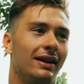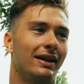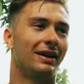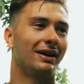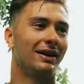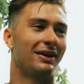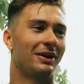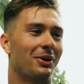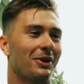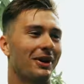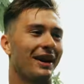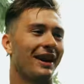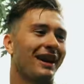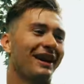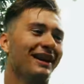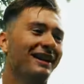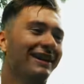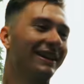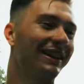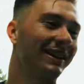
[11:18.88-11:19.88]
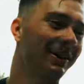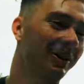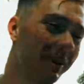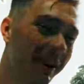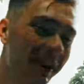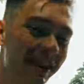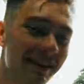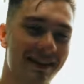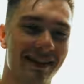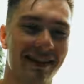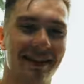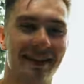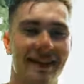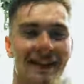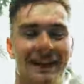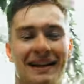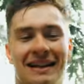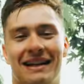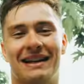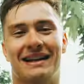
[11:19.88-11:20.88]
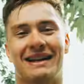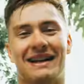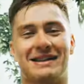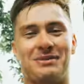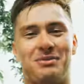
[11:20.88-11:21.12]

And uh, oh yeah, thank you Cass. Got